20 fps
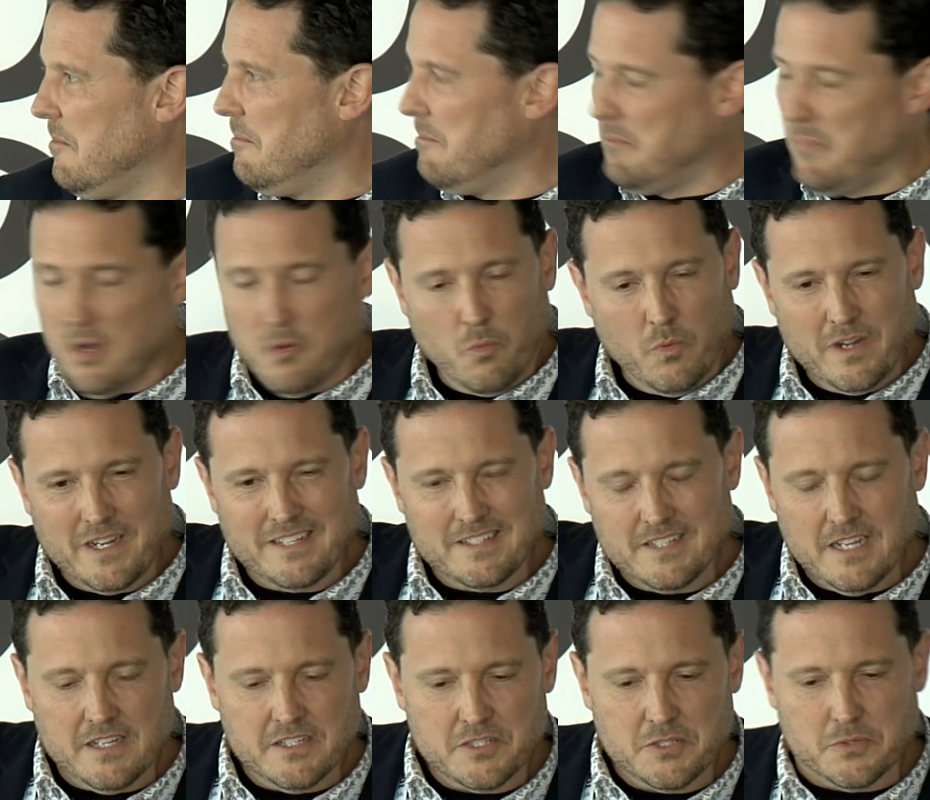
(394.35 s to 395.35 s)
But what it
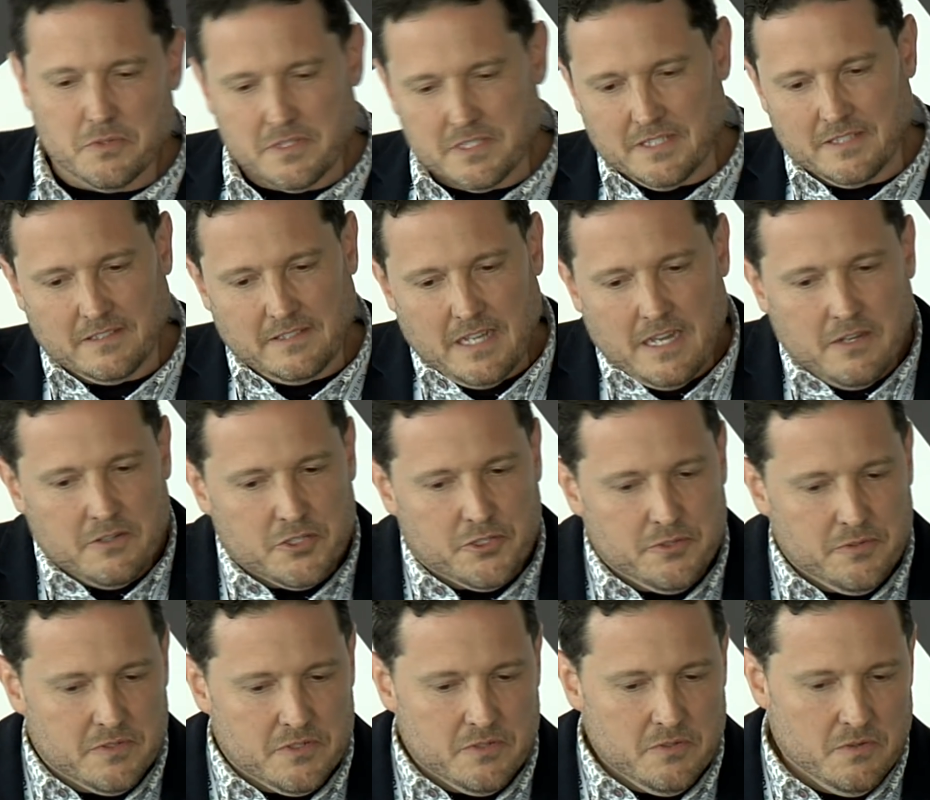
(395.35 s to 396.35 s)
does do is it allows
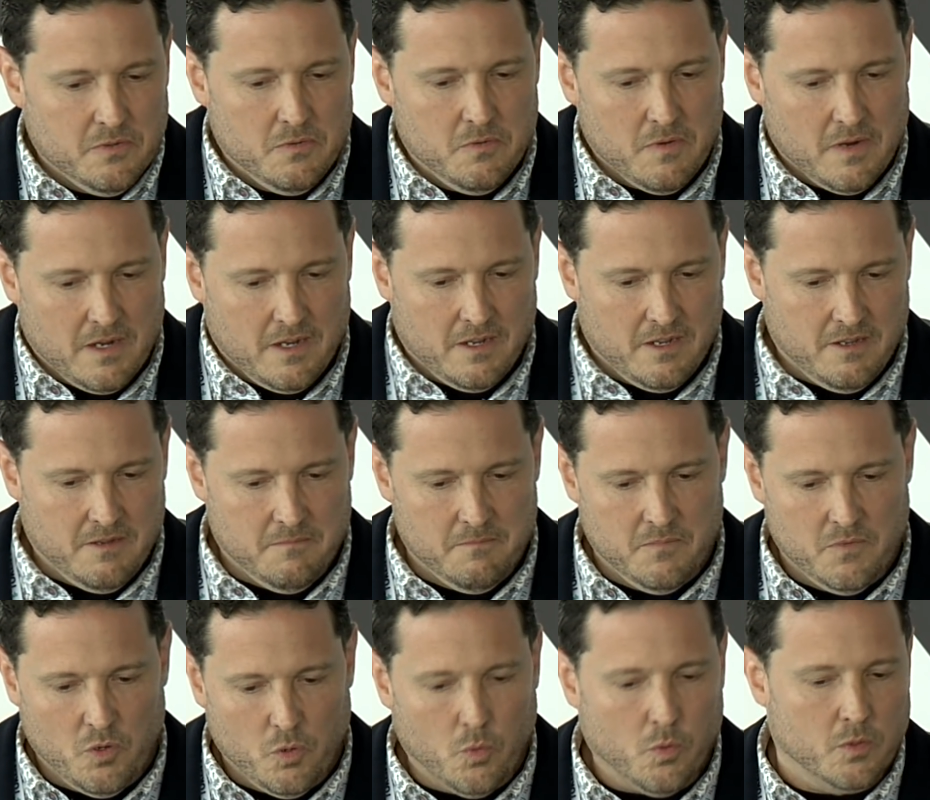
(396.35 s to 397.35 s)
you
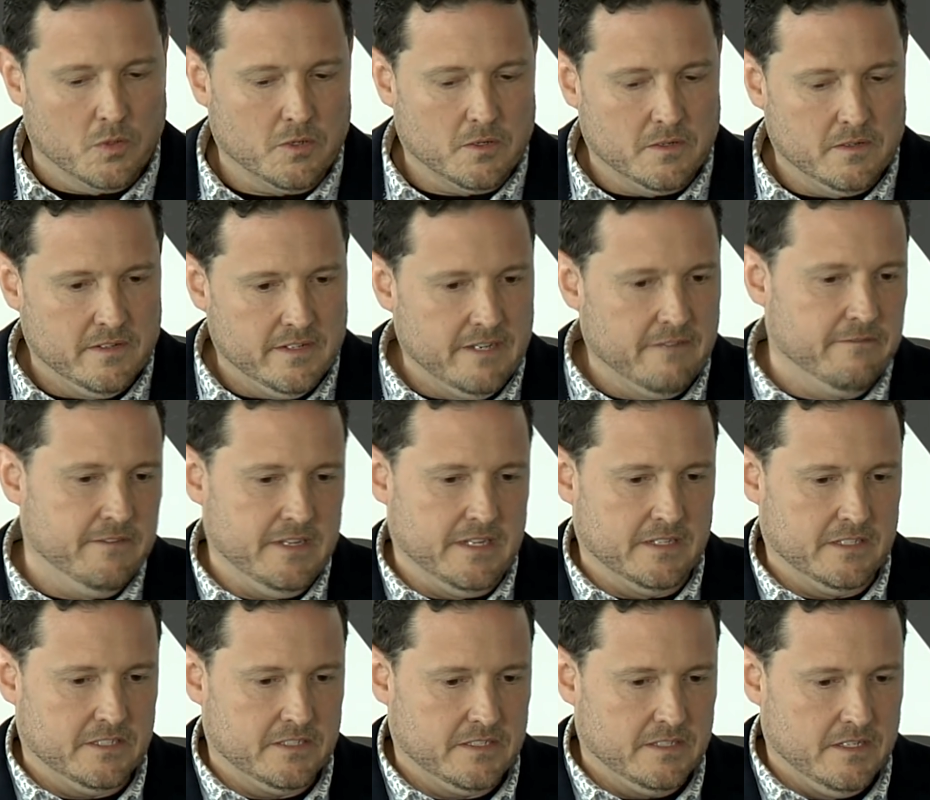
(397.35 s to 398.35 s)
to order
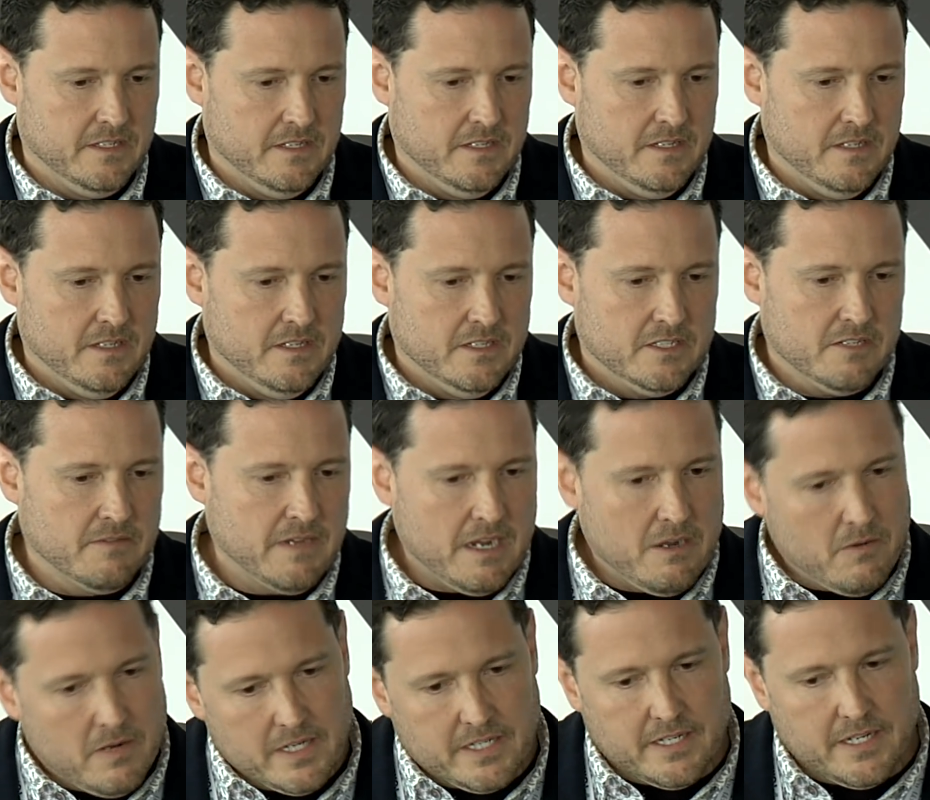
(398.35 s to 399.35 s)
events. So
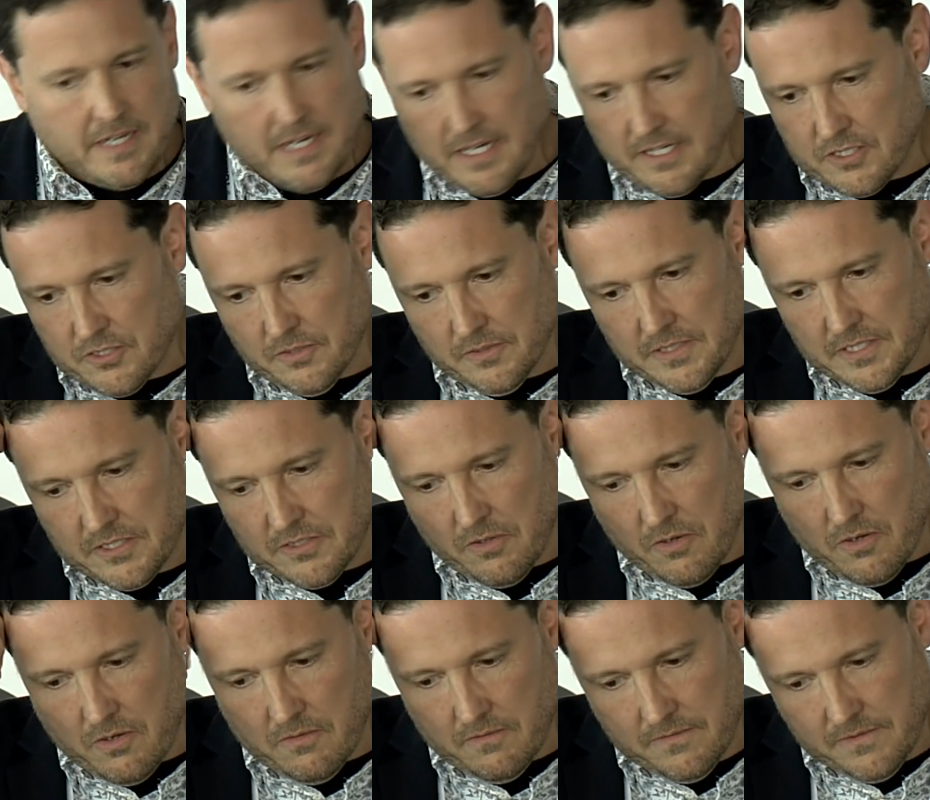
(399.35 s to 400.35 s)
now I can actually
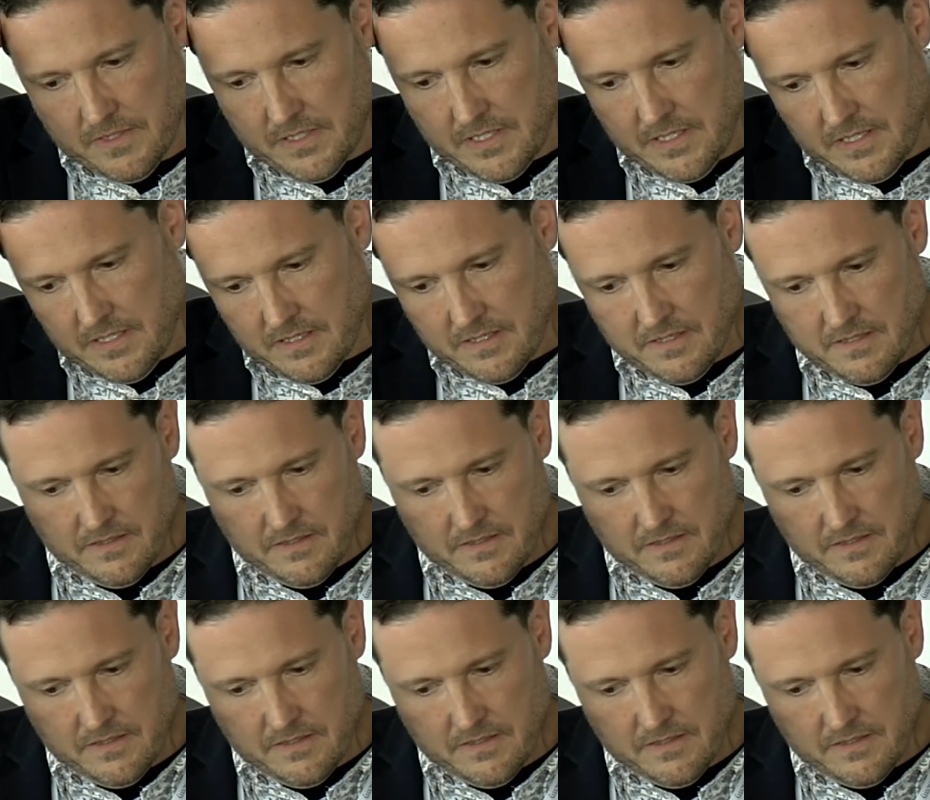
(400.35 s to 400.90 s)
solve the